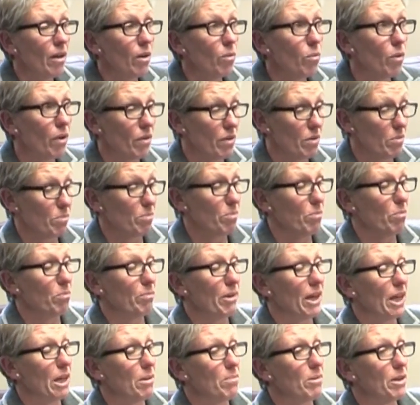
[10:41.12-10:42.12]
well, that
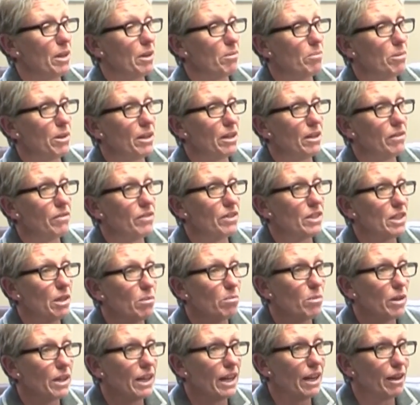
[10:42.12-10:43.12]
maybe be for
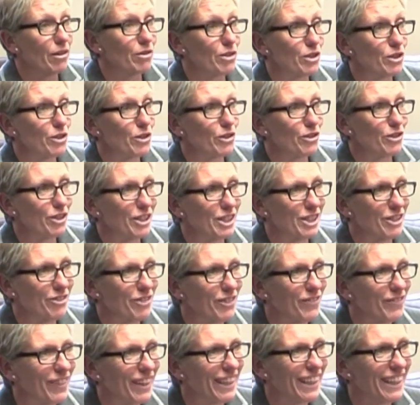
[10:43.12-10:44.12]
someone else and not just
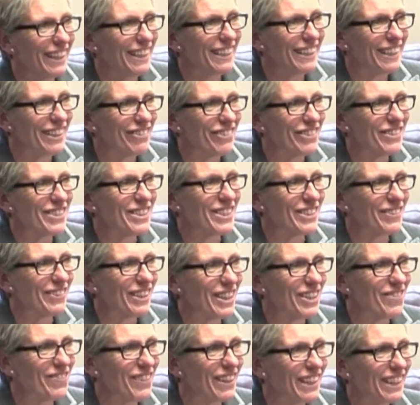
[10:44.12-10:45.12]
for me, if you see what
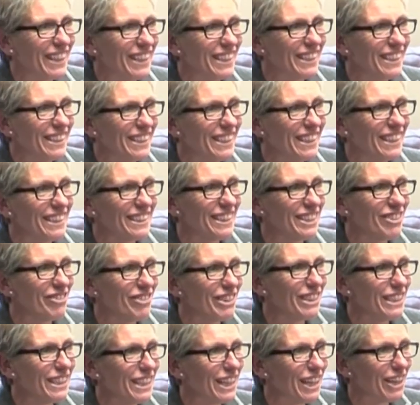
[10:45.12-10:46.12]
I mean. I didn't
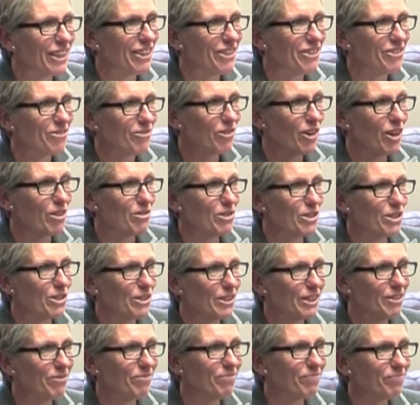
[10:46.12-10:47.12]
really know what I was
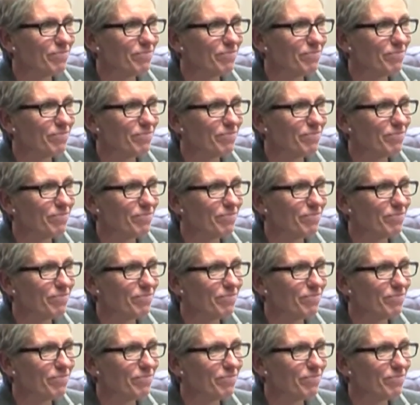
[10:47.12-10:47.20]
doing.